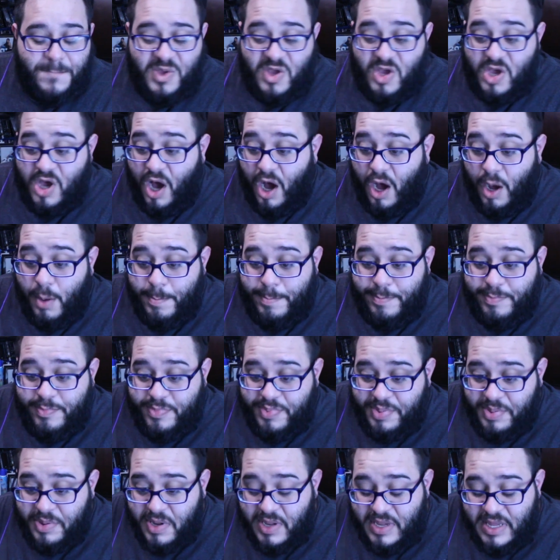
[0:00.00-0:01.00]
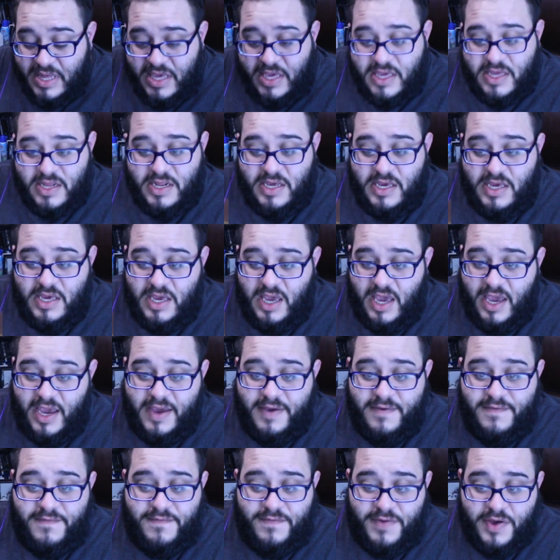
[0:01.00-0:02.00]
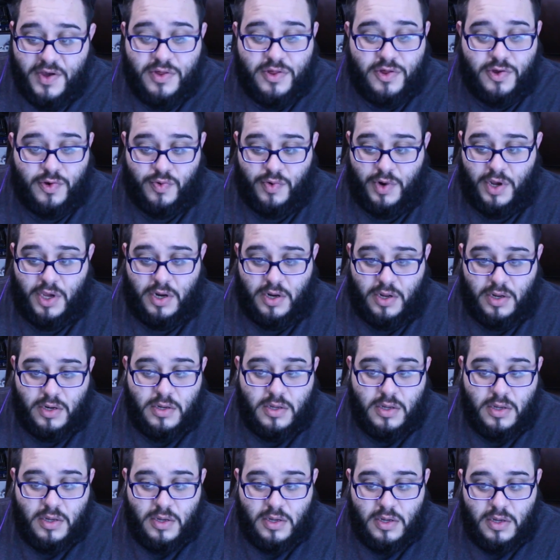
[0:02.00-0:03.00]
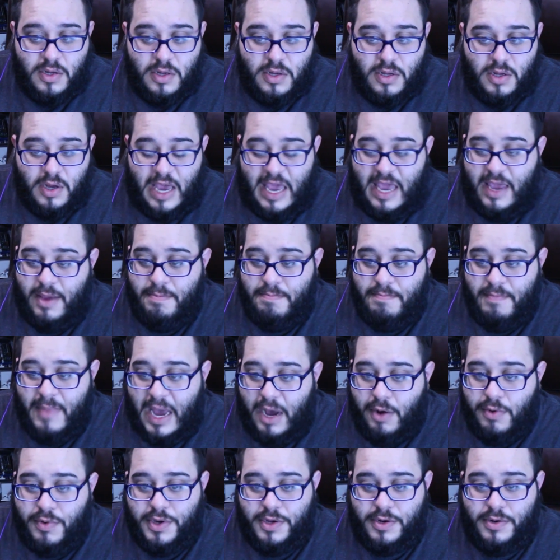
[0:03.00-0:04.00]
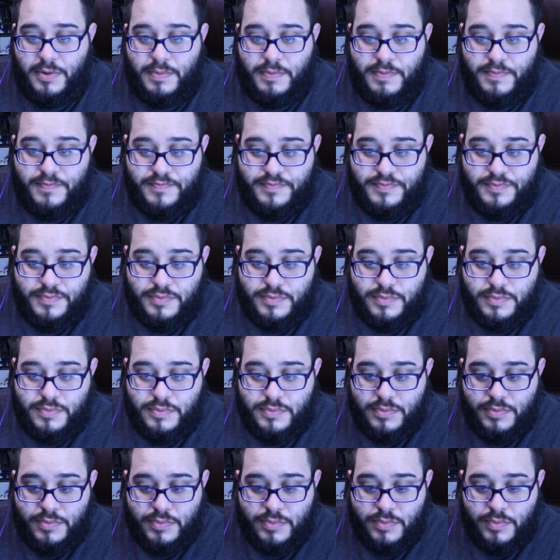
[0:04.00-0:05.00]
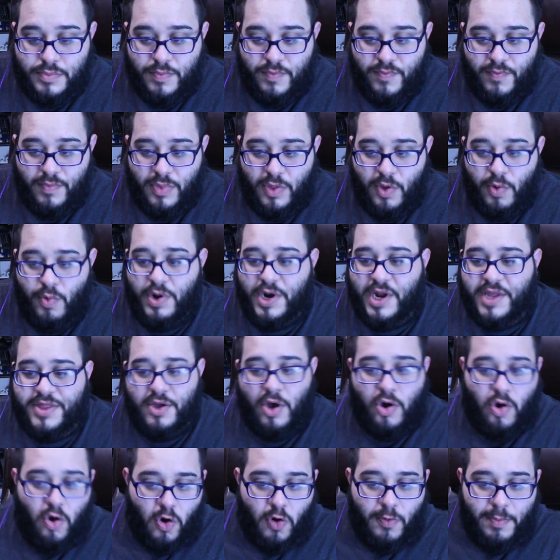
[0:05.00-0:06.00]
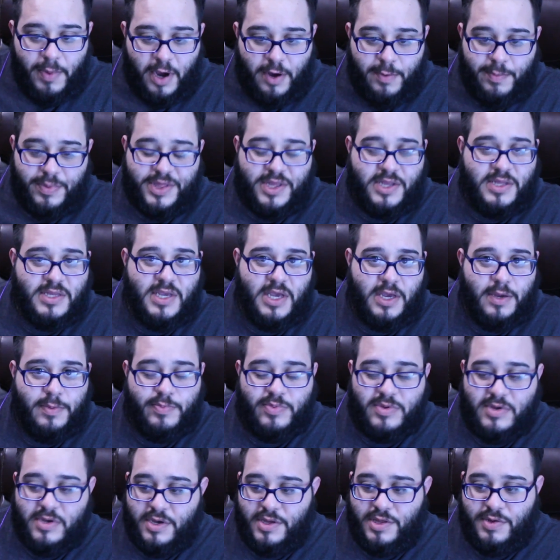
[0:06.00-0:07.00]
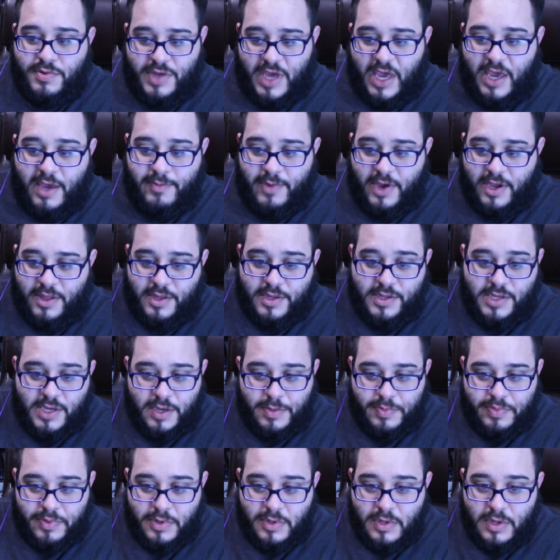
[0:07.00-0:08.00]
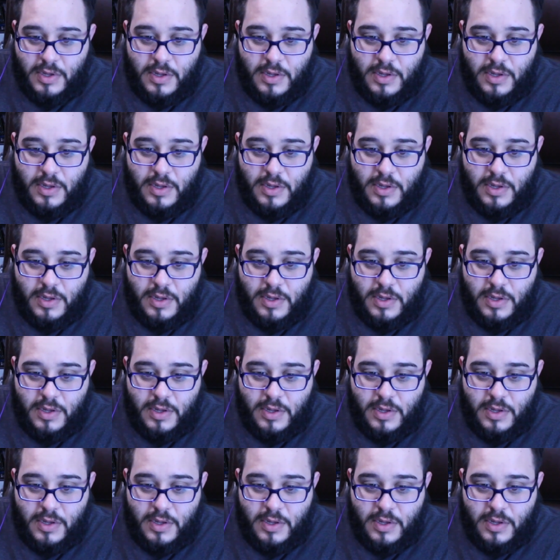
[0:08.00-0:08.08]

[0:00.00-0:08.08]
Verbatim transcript: Completely eviscerated a mountain. Well, not the whole mountain, but the tip, because he was aiming at the tip.